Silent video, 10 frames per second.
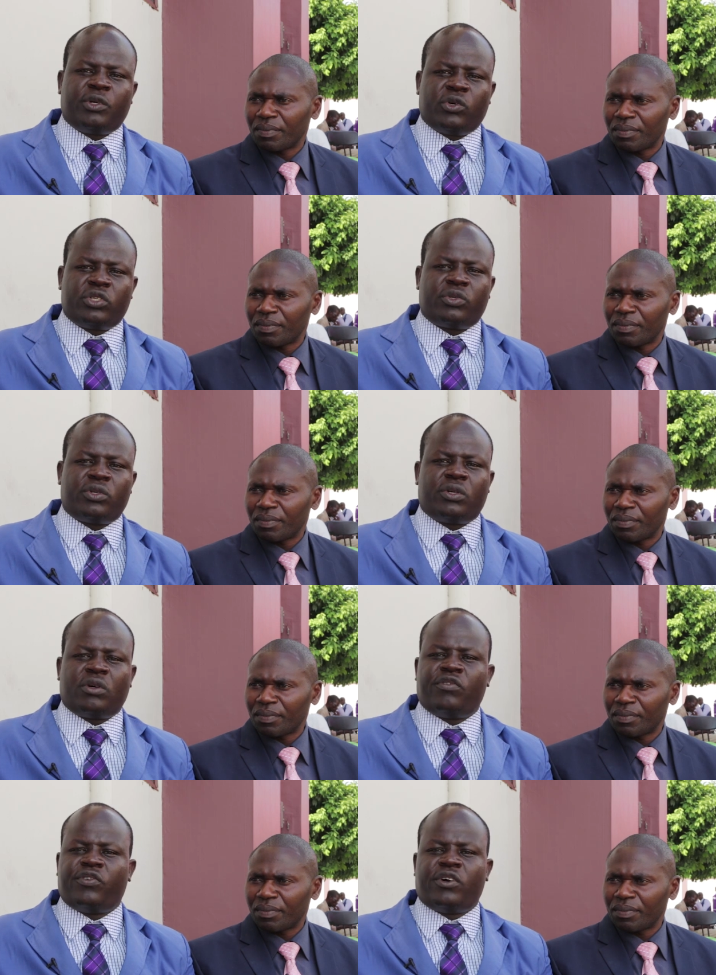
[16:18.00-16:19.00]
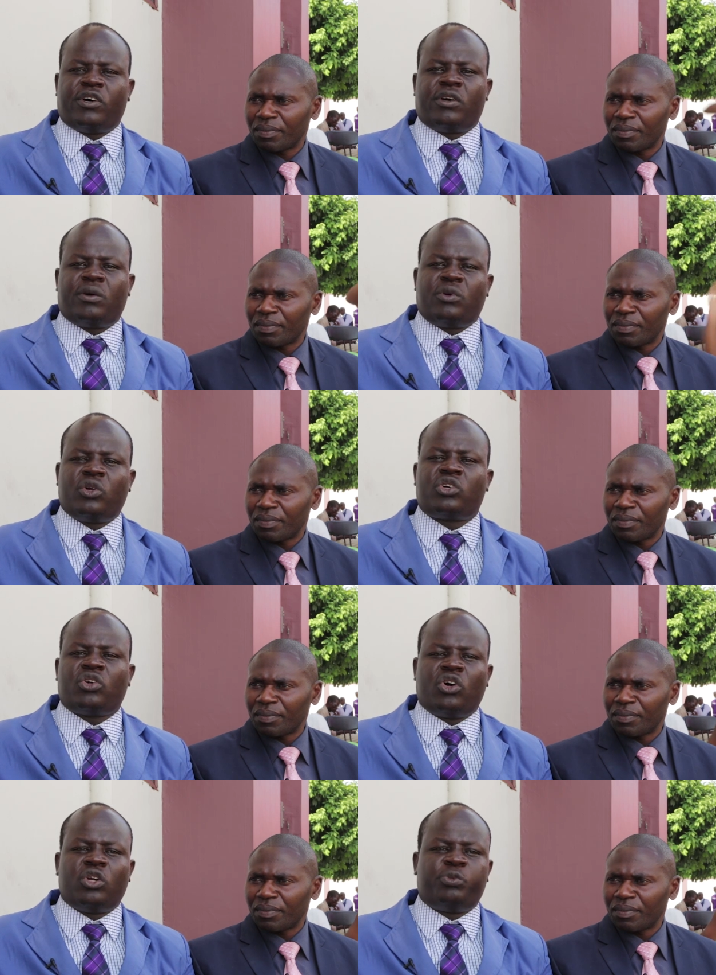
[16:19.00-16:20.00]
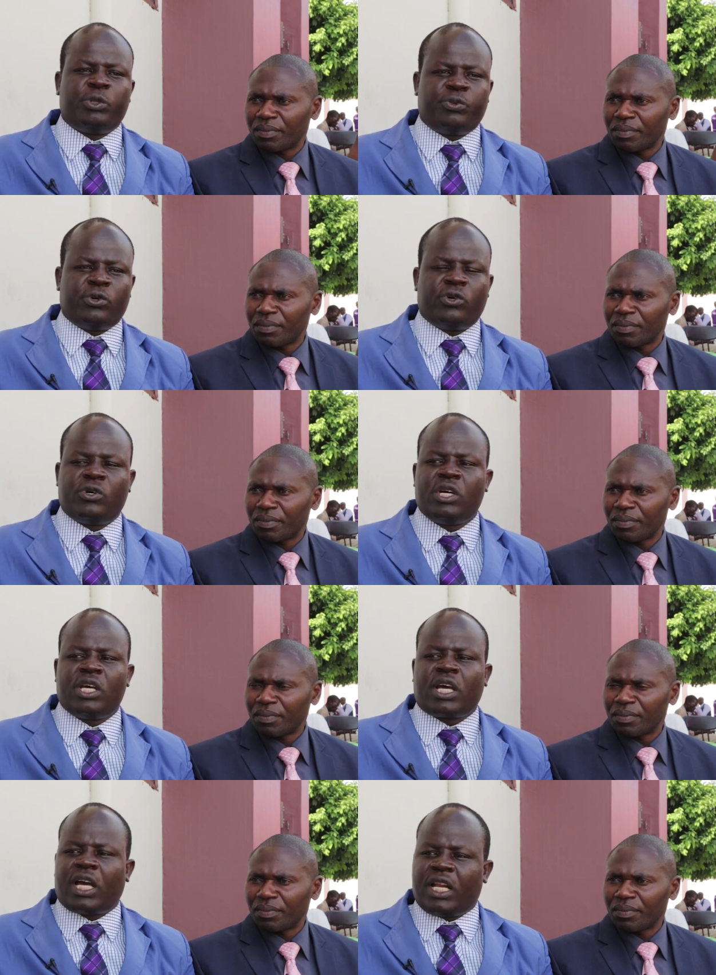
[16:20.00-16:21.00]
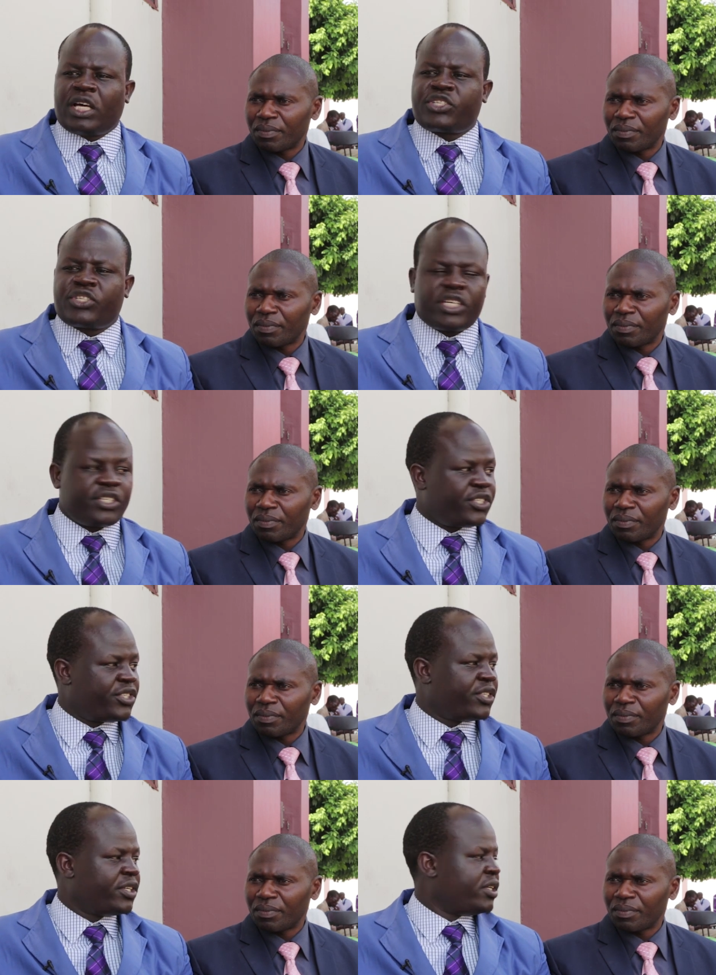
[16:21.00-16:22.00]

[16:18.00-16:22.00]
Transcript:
Speaker 1: because of not all people can access